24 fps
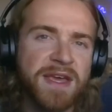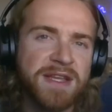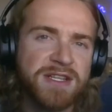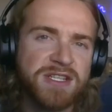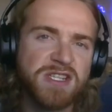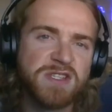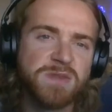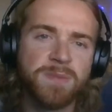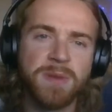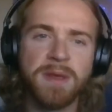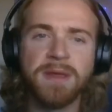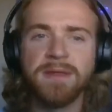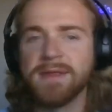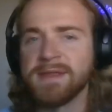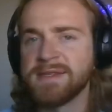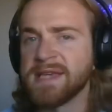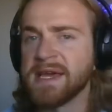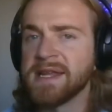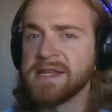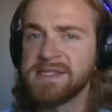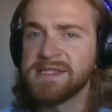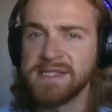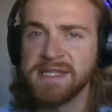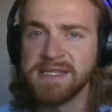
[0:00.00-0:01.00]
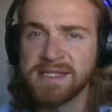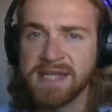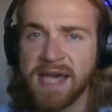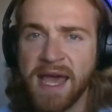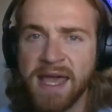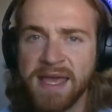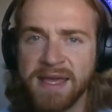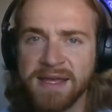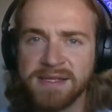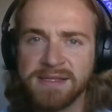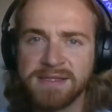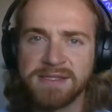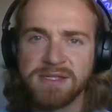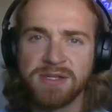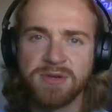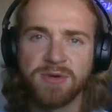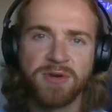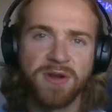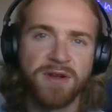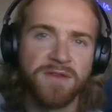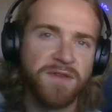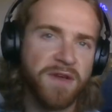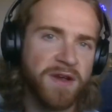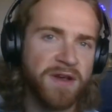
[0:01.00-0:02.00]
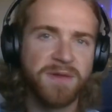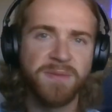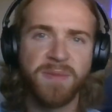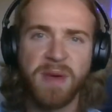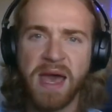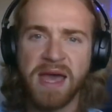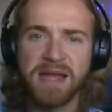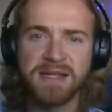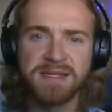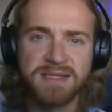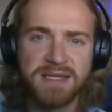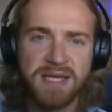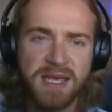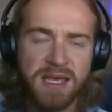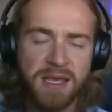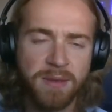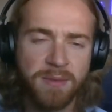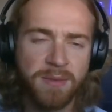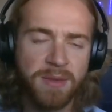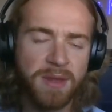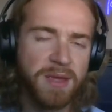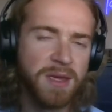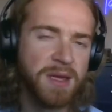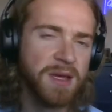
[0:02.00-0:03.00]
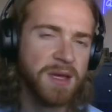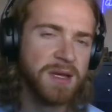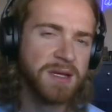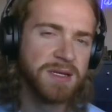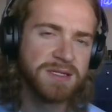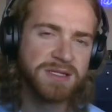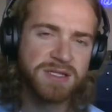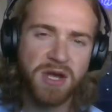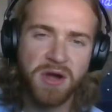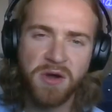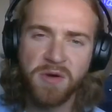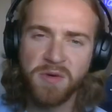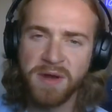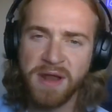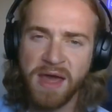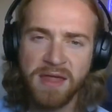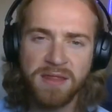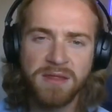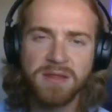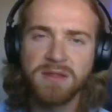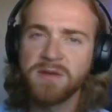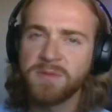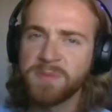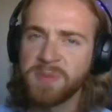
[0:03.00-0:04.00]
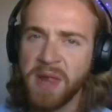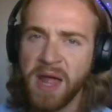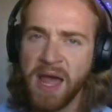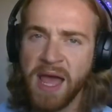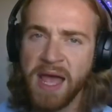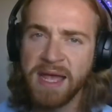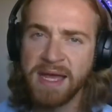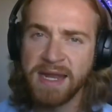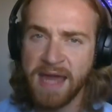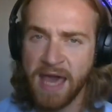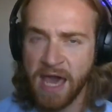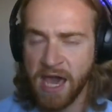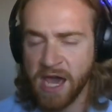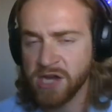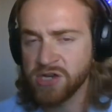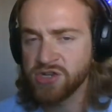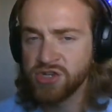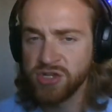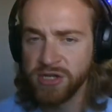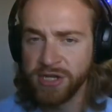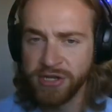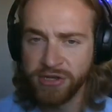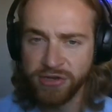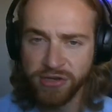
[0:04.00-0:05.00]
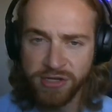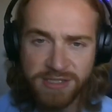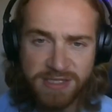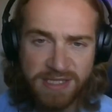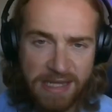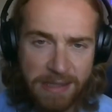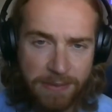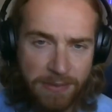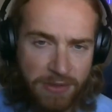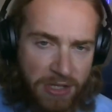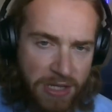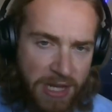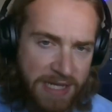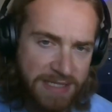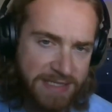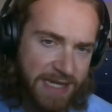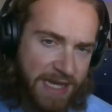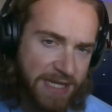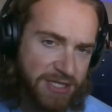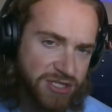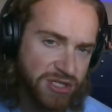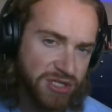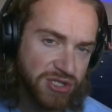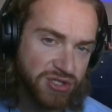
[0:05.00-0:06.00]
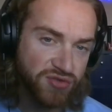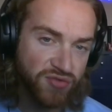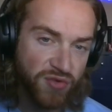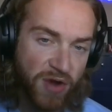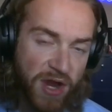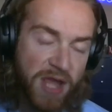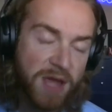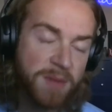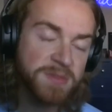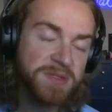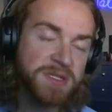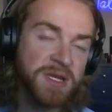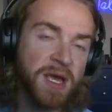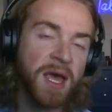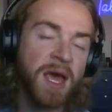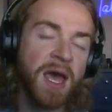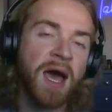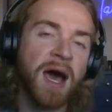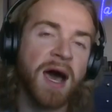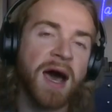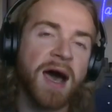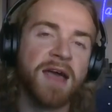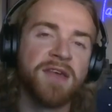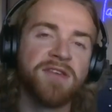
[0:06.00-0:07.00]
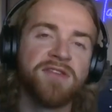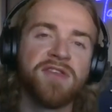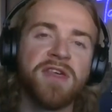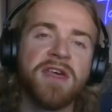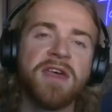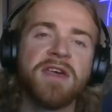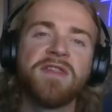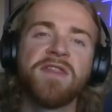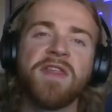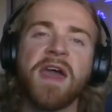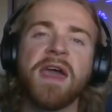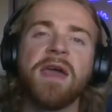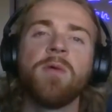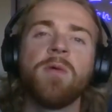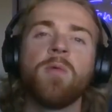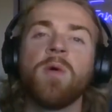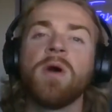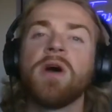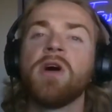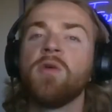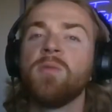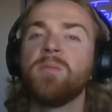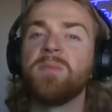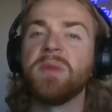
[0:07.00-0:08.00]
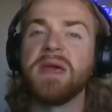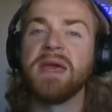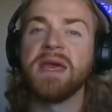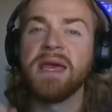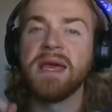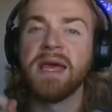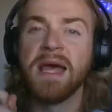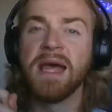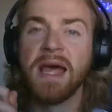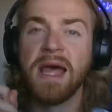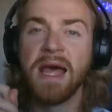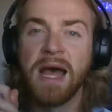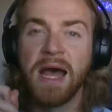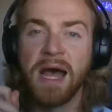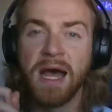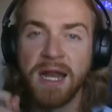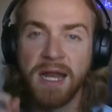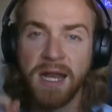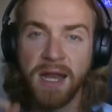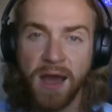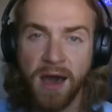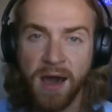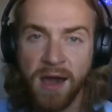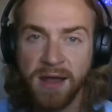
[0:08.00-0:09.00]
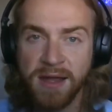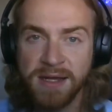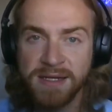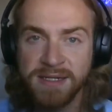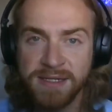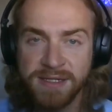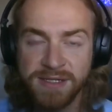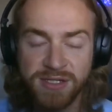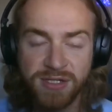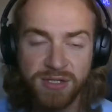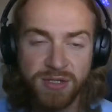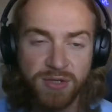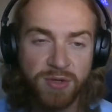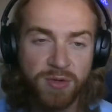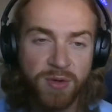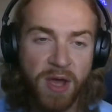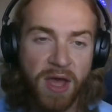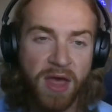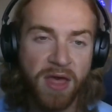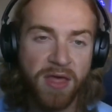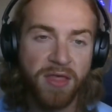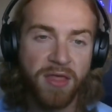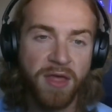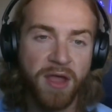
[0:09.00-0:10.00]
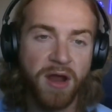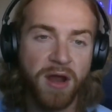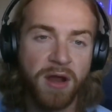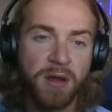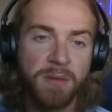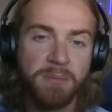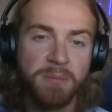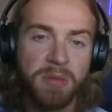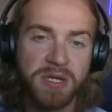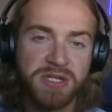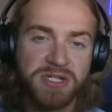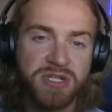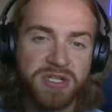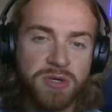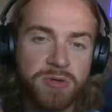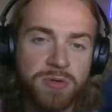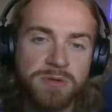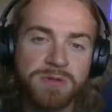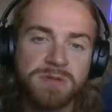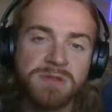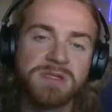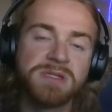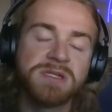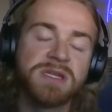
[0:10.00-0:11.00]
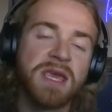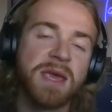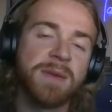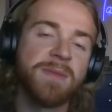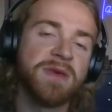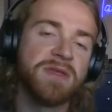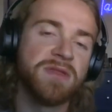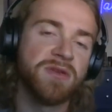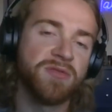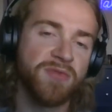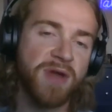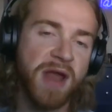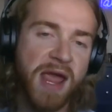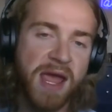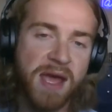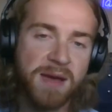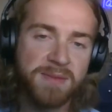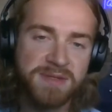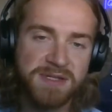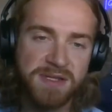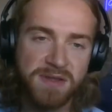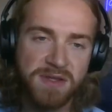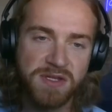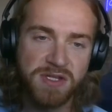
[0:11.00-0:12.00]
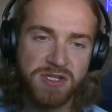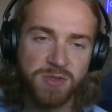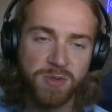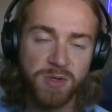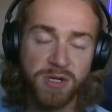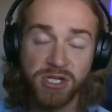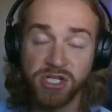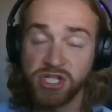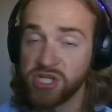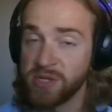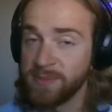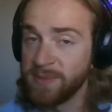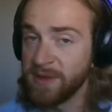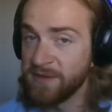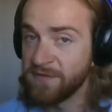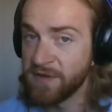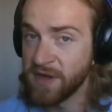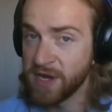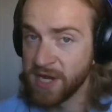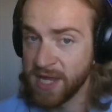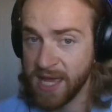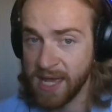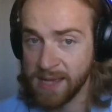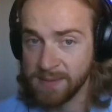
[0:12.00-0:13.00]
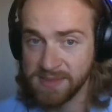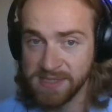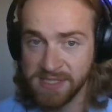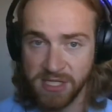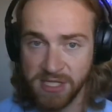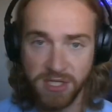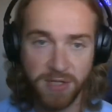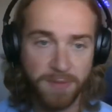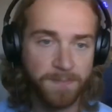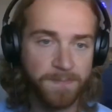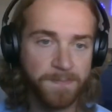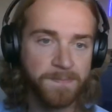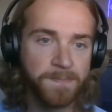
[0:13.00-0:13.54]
just beat the Tennessee Titans, who are a very bad team. So now that they're playing an actually good team in the Los Angeles Rams, I think they will be knocked to their batoots. Give me the Rams in this one. Should be a fun game still.